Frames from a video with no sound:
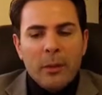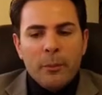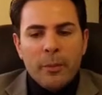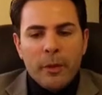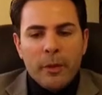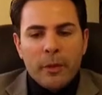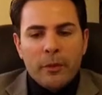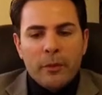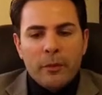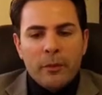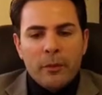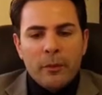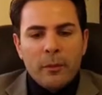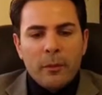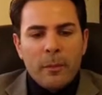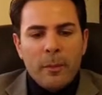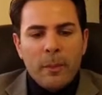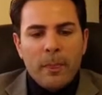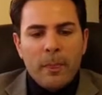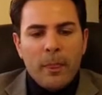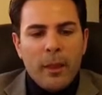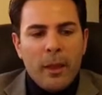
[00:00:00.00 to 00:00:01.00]
Because
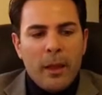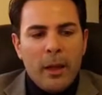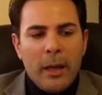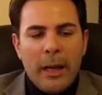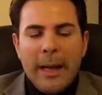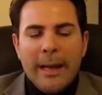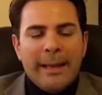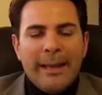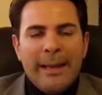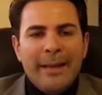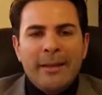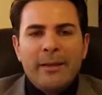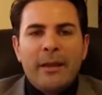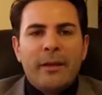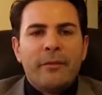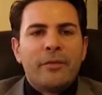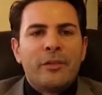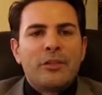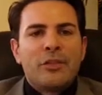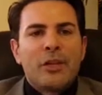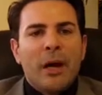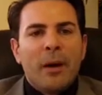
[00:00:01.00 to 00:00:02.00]
I can't
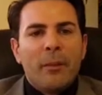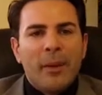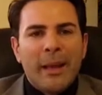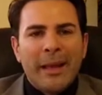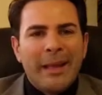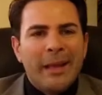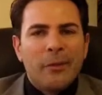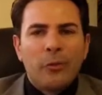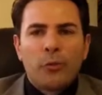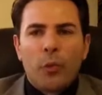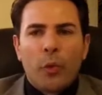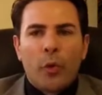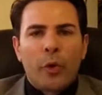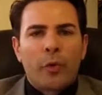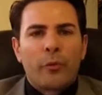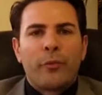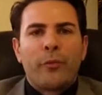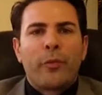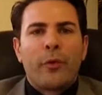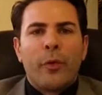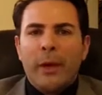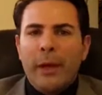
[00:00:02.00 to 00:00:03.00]
have a job. I can't
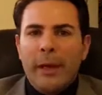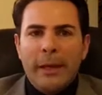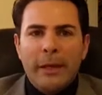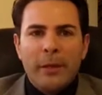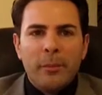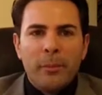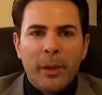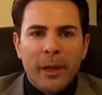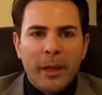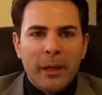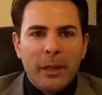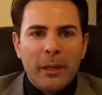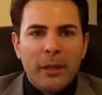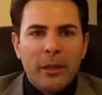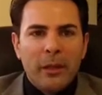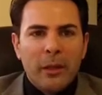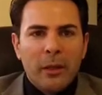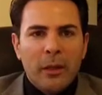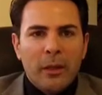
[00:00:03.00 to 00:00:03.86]
work for anybody.